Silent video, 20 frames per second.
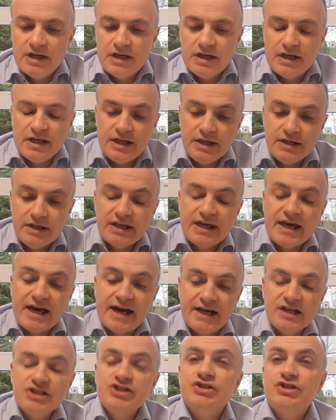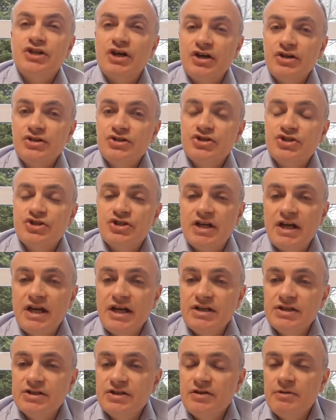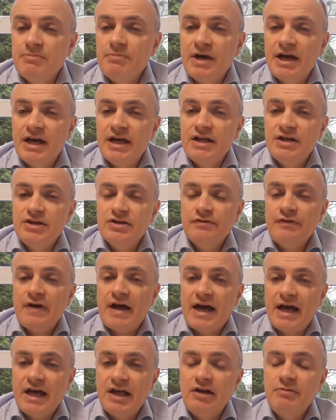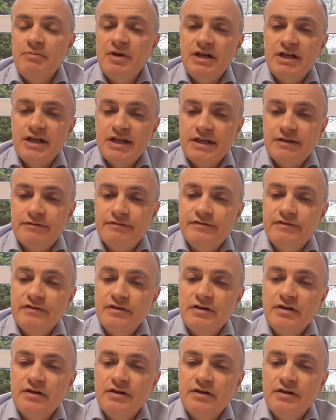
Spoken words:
He cast doubts into the mind of Adam and Eve.